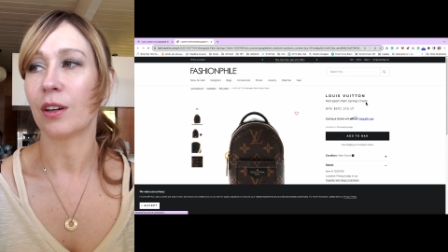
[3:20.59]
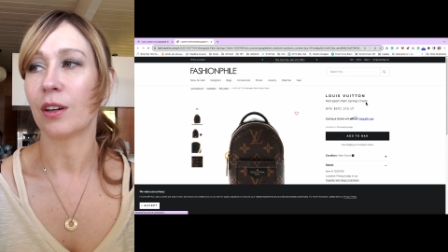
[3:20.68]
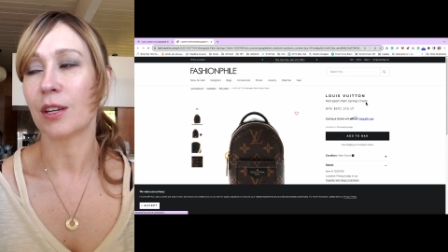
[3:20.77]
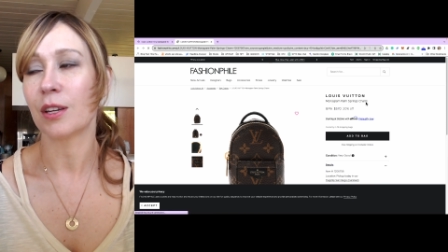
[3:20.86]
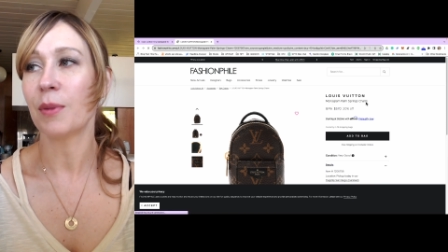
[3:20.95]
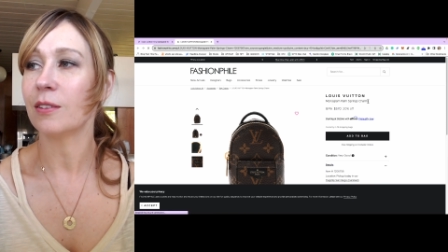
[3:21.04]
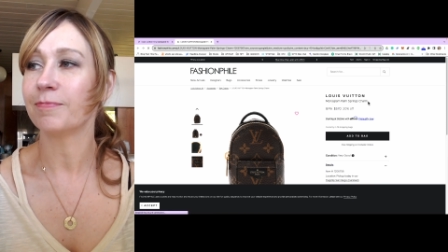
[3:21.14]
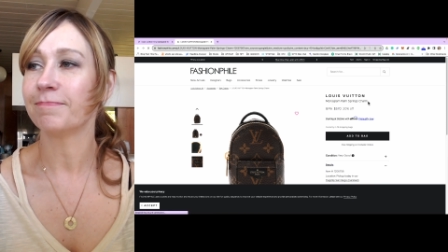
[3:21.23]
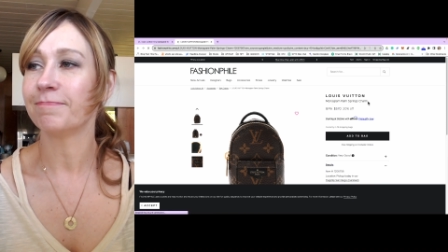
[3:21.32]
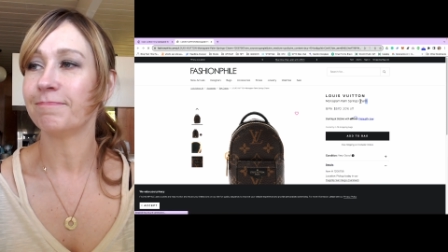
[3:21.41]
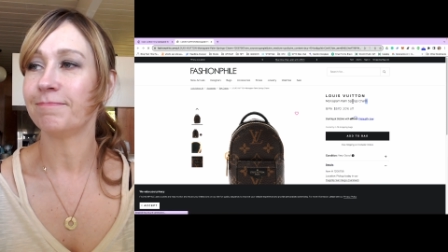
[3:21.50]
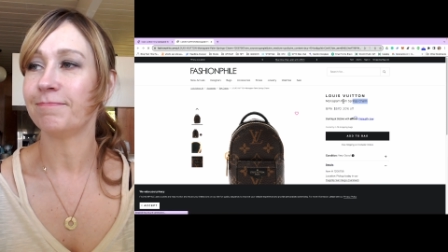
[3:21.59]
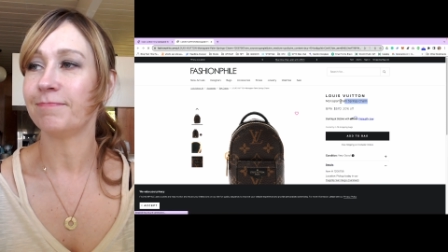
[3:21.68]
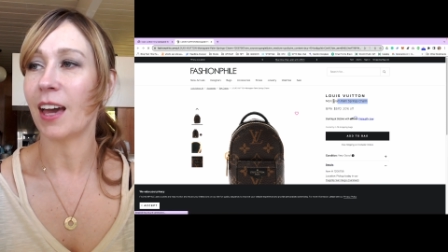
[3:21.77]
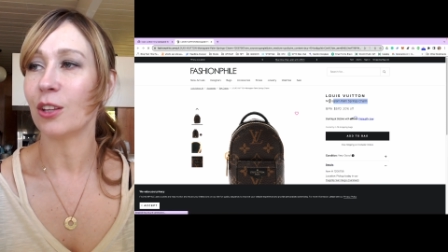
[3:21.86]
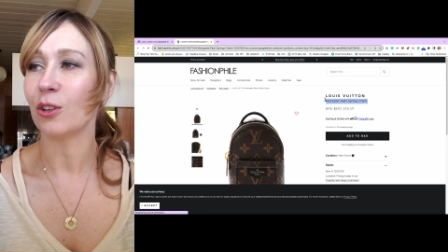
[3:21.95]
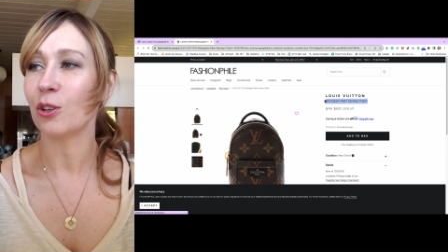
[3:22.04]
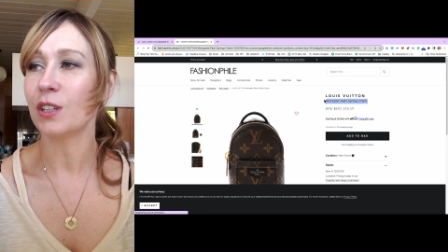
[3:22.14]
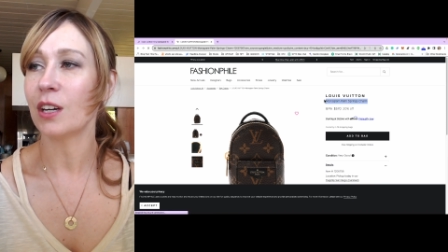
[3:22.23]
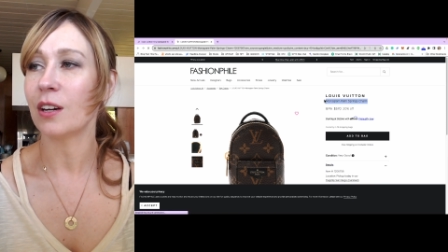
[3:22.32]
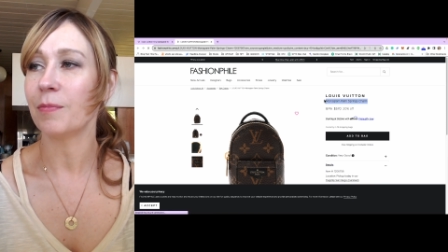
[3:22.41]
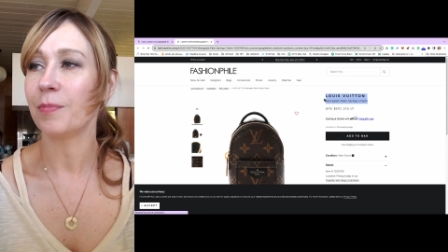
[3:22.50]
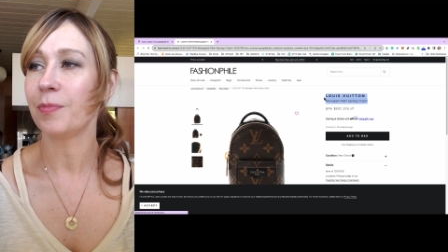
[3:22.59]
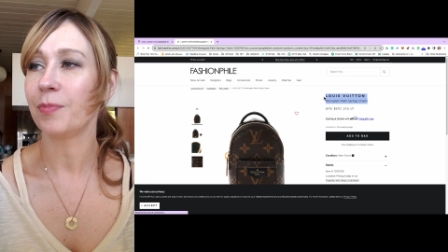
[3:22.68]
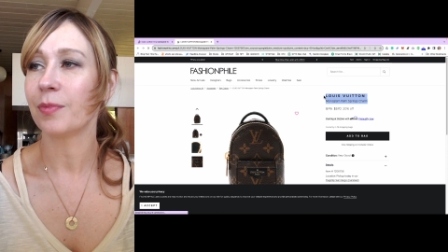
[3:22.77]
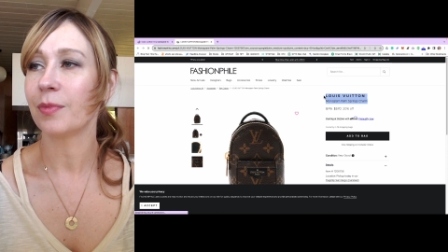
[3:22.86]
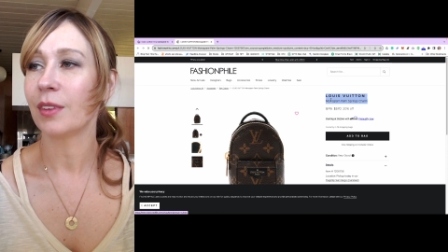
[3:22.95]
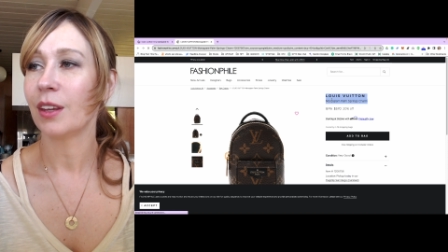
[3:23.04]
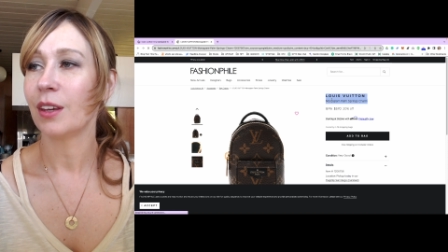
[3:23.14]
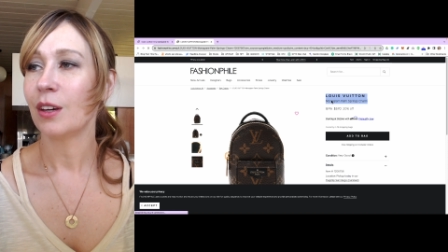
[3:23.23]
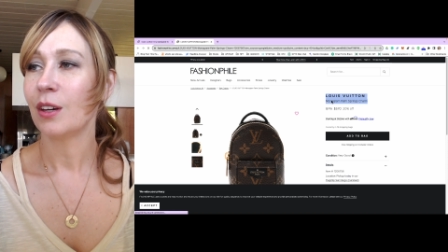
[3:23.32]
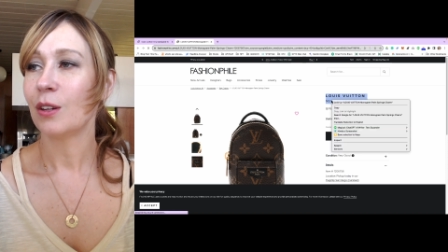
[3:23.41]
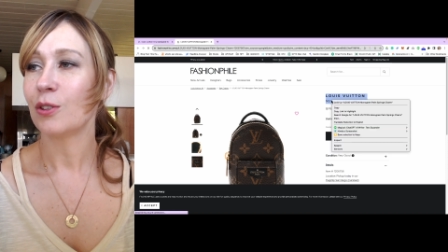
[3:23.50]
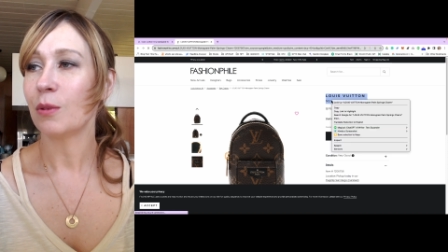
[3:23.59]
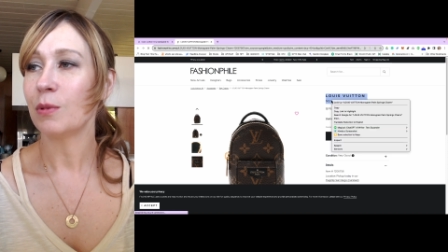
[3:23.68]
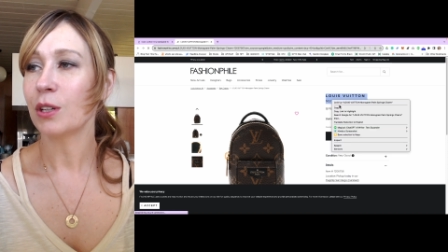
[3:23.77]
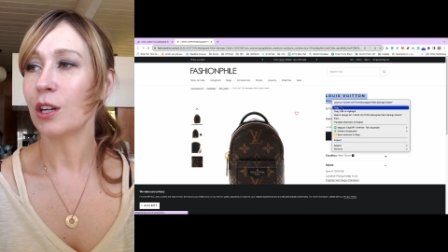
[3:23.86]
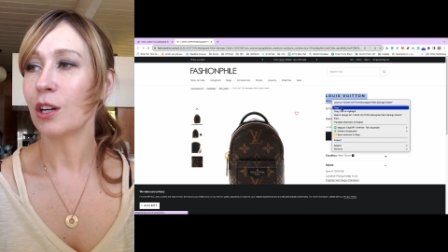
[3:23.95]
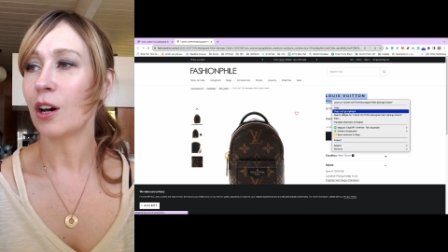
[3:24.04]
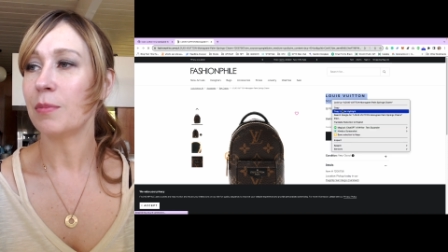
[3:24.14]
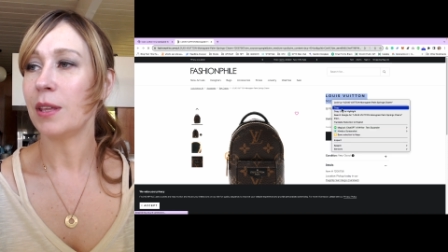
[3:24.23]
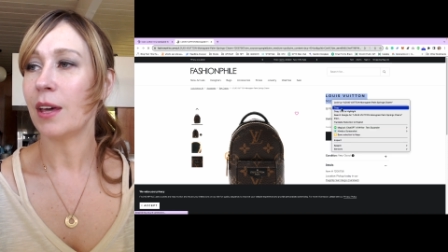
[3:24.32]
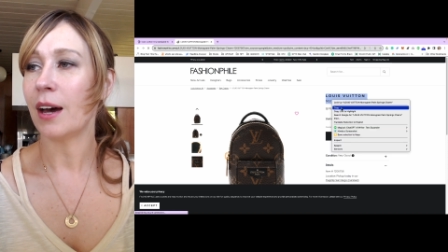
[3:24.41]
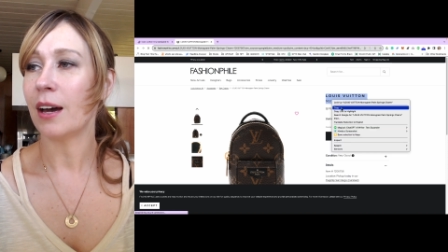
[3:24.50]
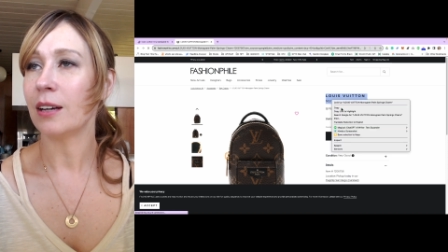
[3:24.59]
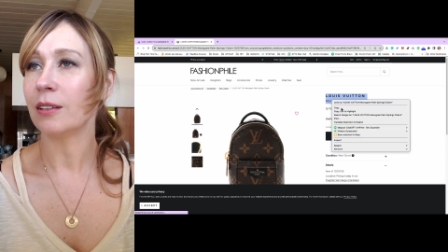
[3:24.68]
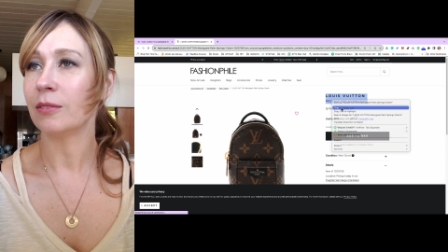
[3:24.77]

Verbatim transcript: because I bought it at Louis Vuitton. So I'm just going to copy that.